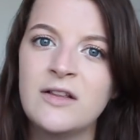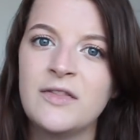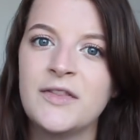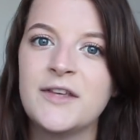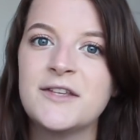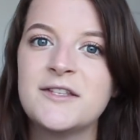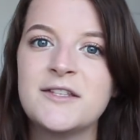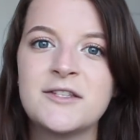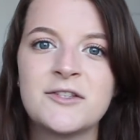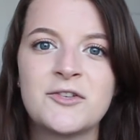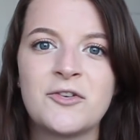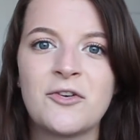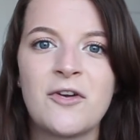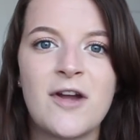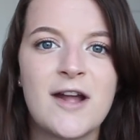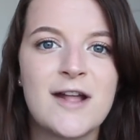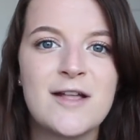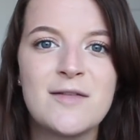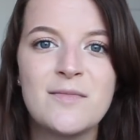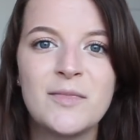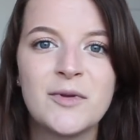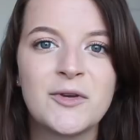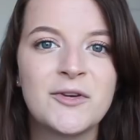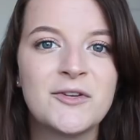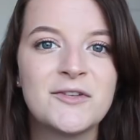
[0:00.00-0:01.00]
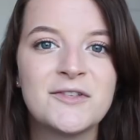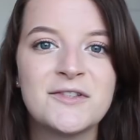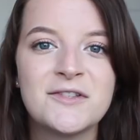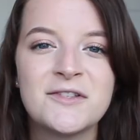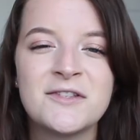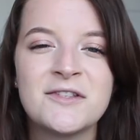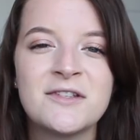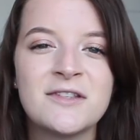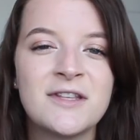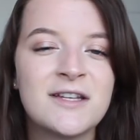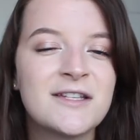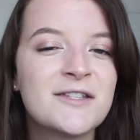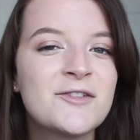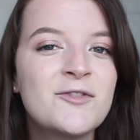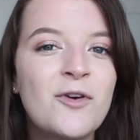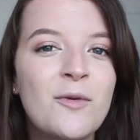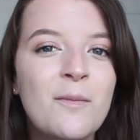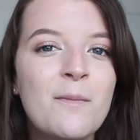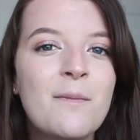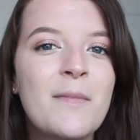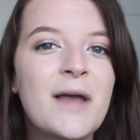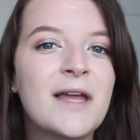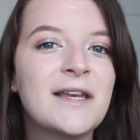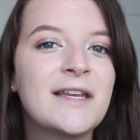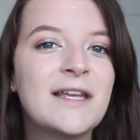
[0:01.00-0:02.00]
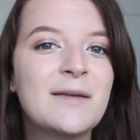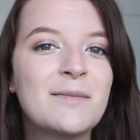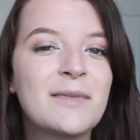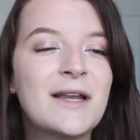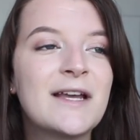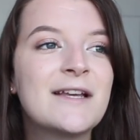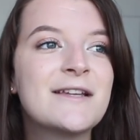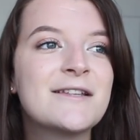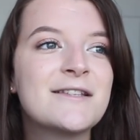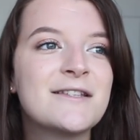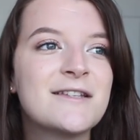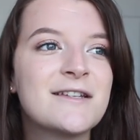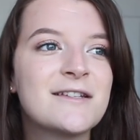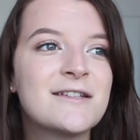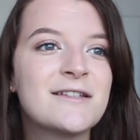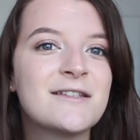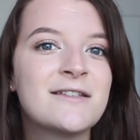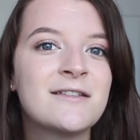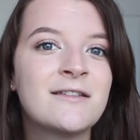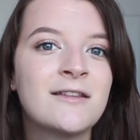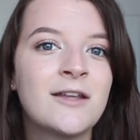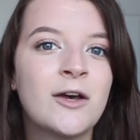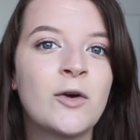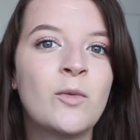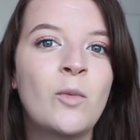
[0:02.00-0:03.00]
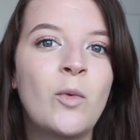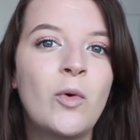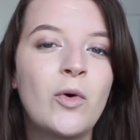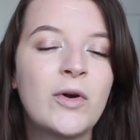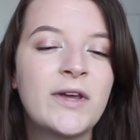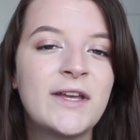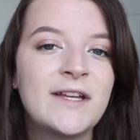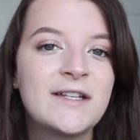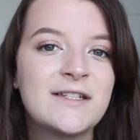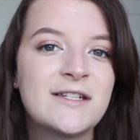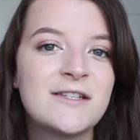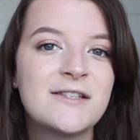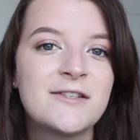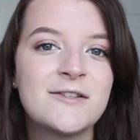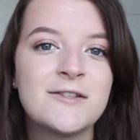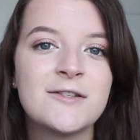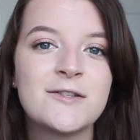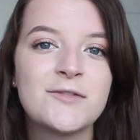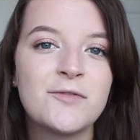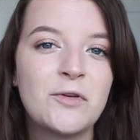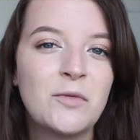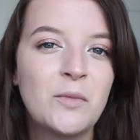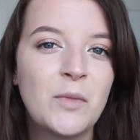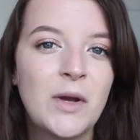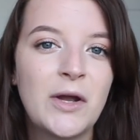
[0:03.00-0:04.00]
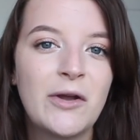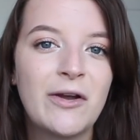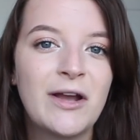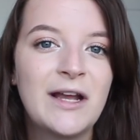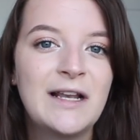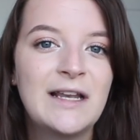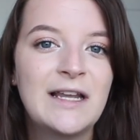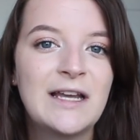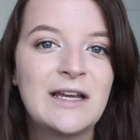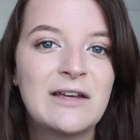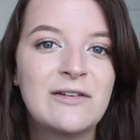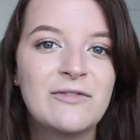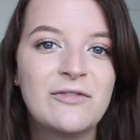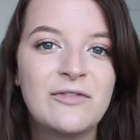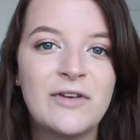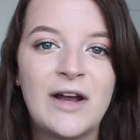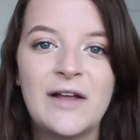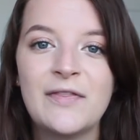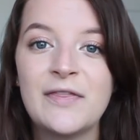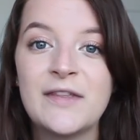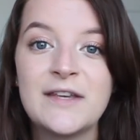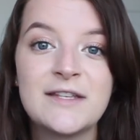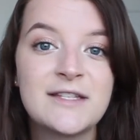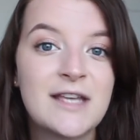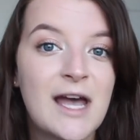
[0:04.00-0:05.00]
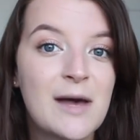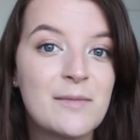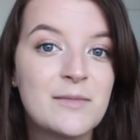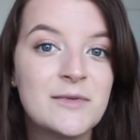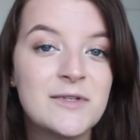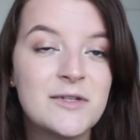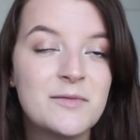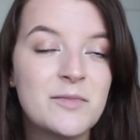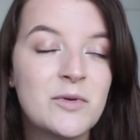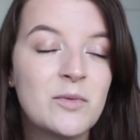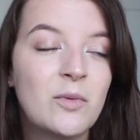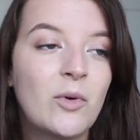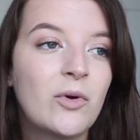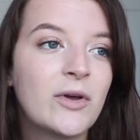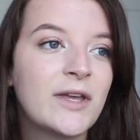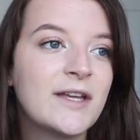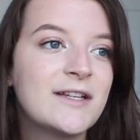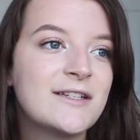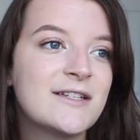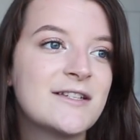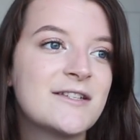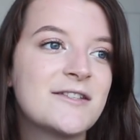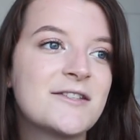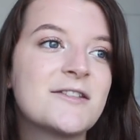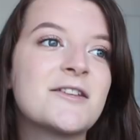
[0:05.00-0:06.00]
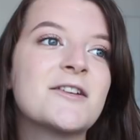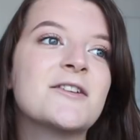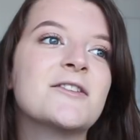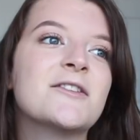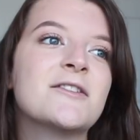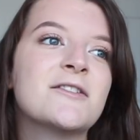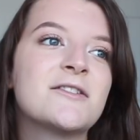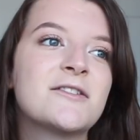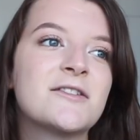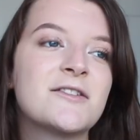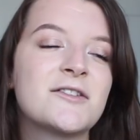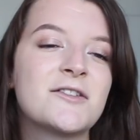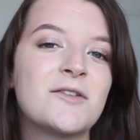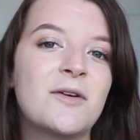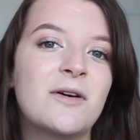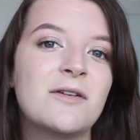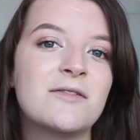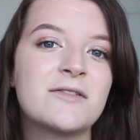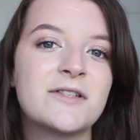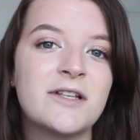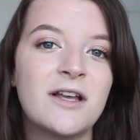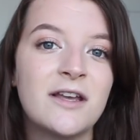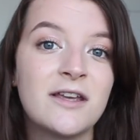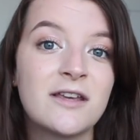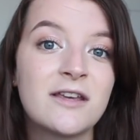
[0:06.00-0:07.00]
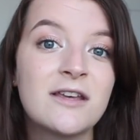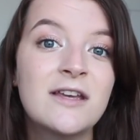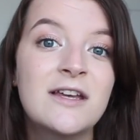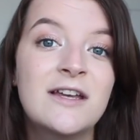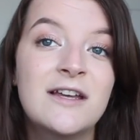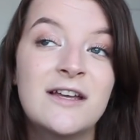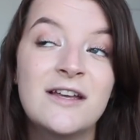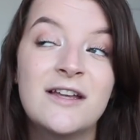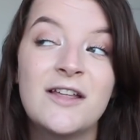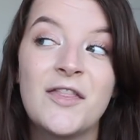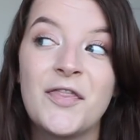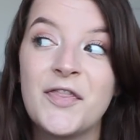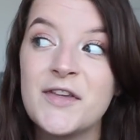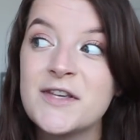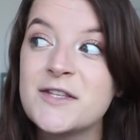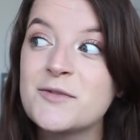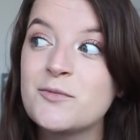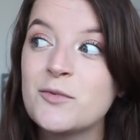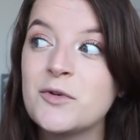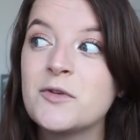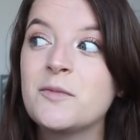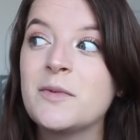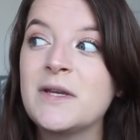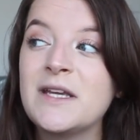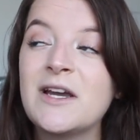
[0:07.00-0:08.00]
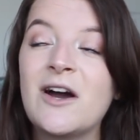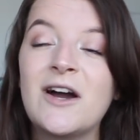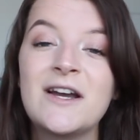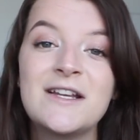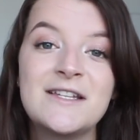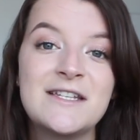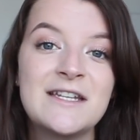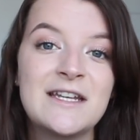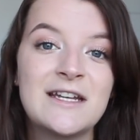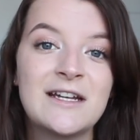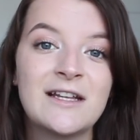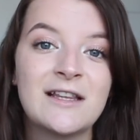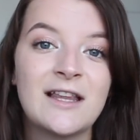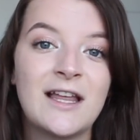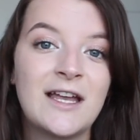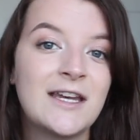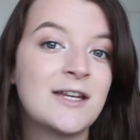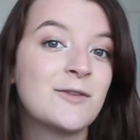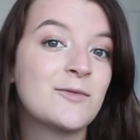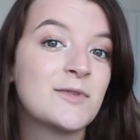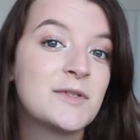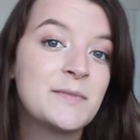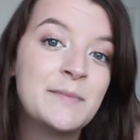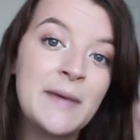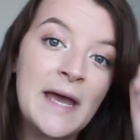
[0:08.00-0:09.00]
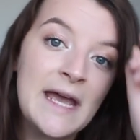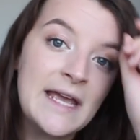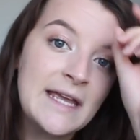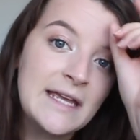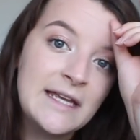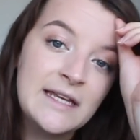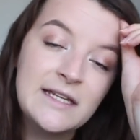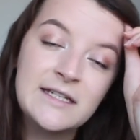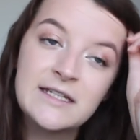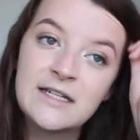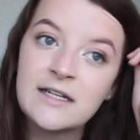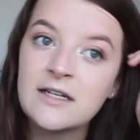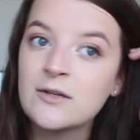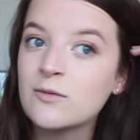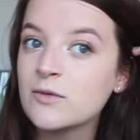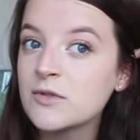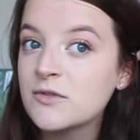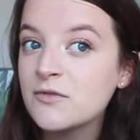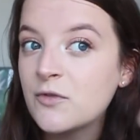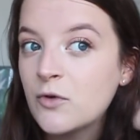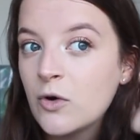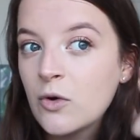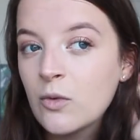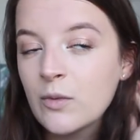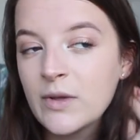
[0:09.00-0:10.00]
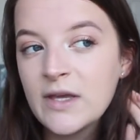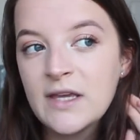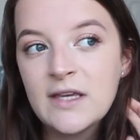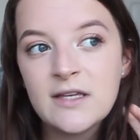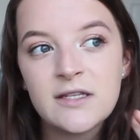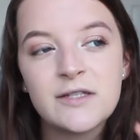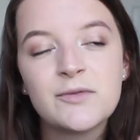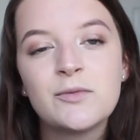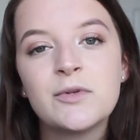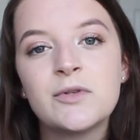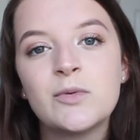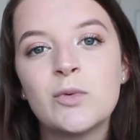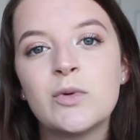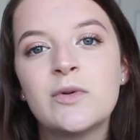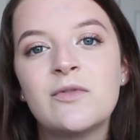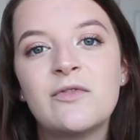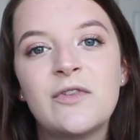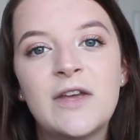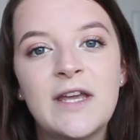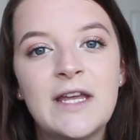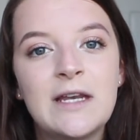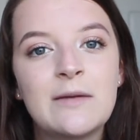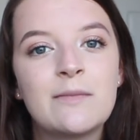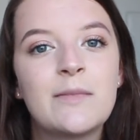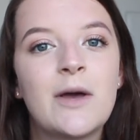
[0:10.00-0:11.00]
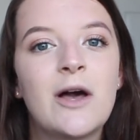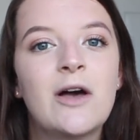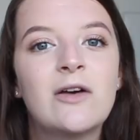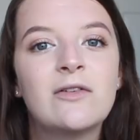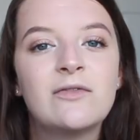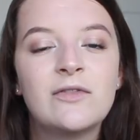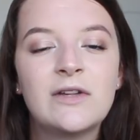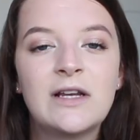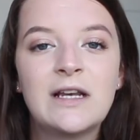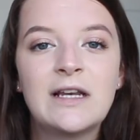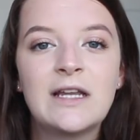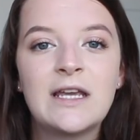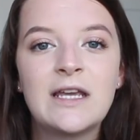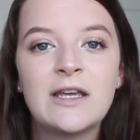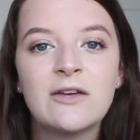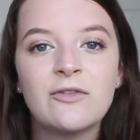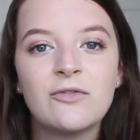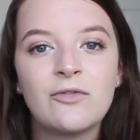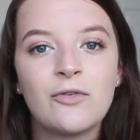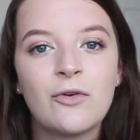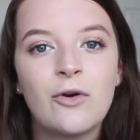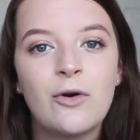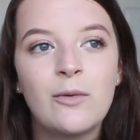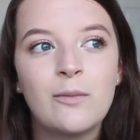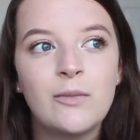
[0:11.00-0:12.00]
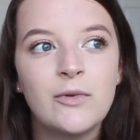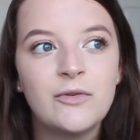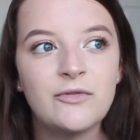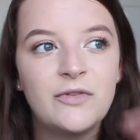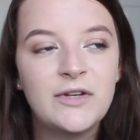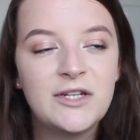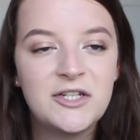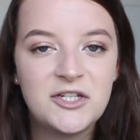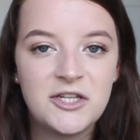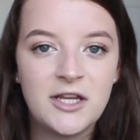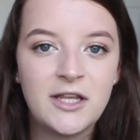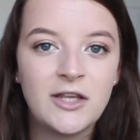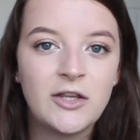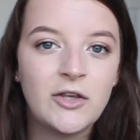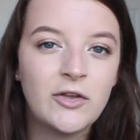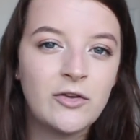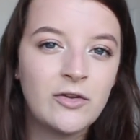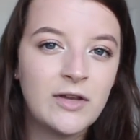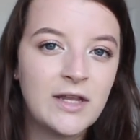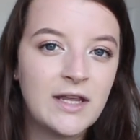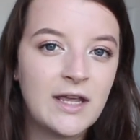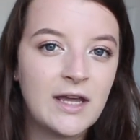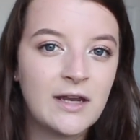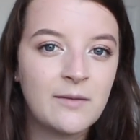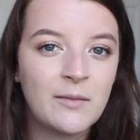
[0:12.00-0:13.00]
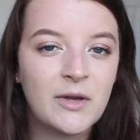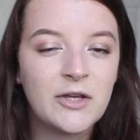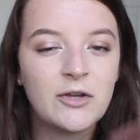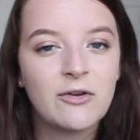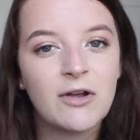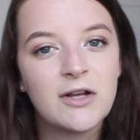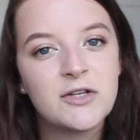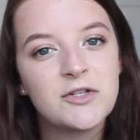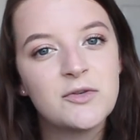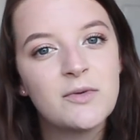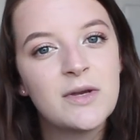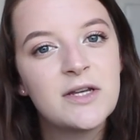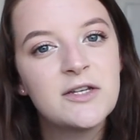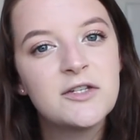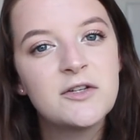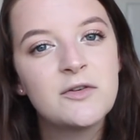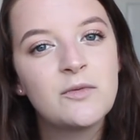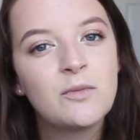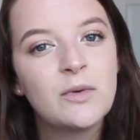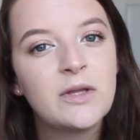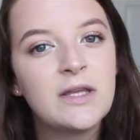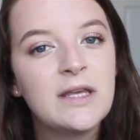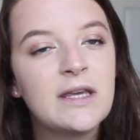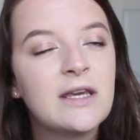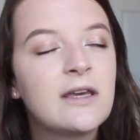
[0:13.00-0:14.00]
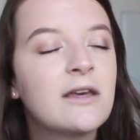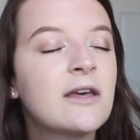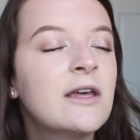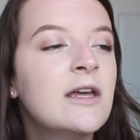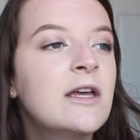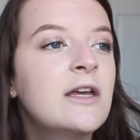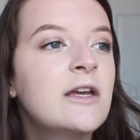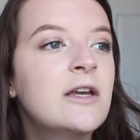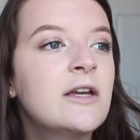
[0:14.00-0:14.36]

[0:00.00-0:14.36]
this is great because there's not many places that are walking distance from where I live and this happened to be walking distance so I was like this would be ideal and it was paid and it was four weeks which would fit in perfectly from finishing uni and my graduation week